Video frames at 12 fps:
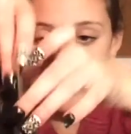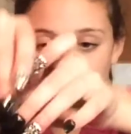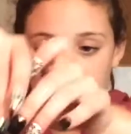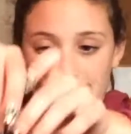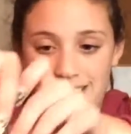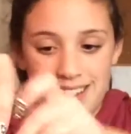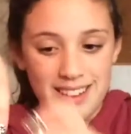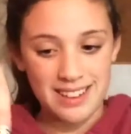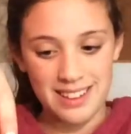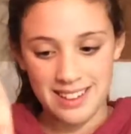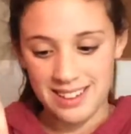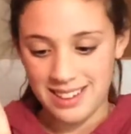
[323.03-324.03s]
for like,
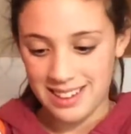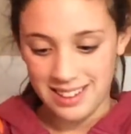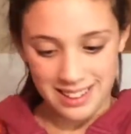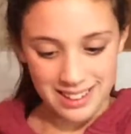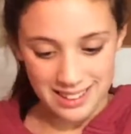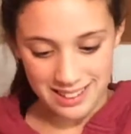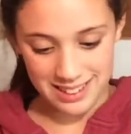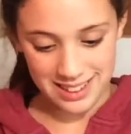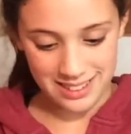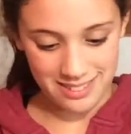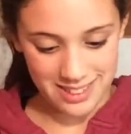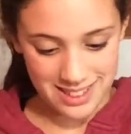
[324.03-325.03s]
ugh,
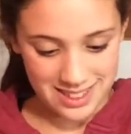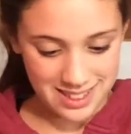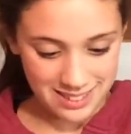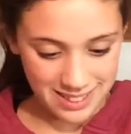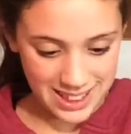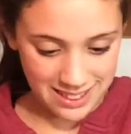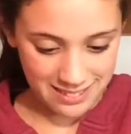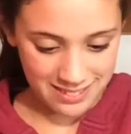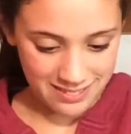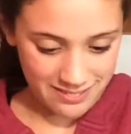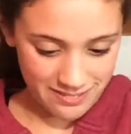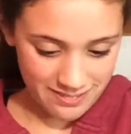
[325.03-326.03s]
it was just so cute.
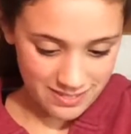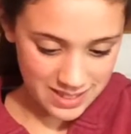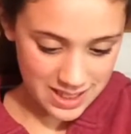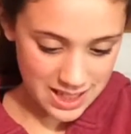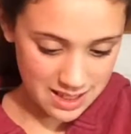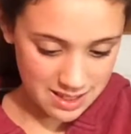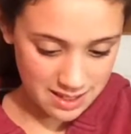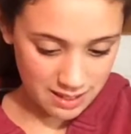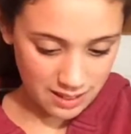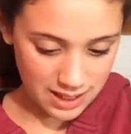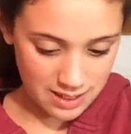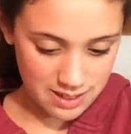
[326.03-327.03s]
It
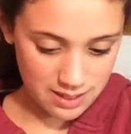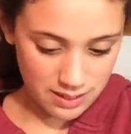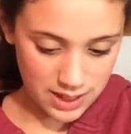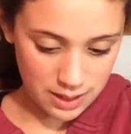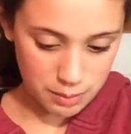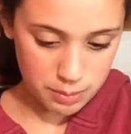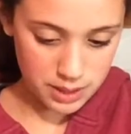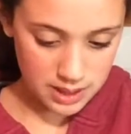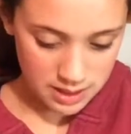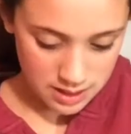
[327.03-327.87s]
still is so cute, but